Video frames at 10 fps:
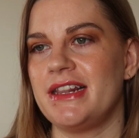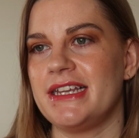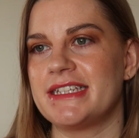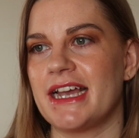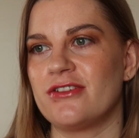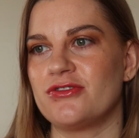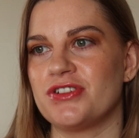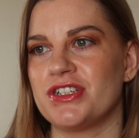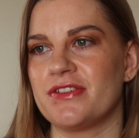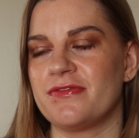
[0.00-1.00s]
Lisa
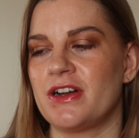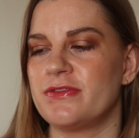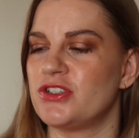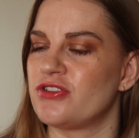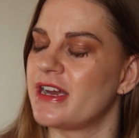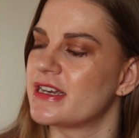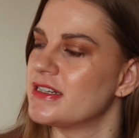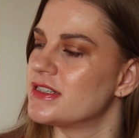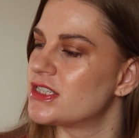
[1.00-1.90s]
Eldridge Velvet Dragon.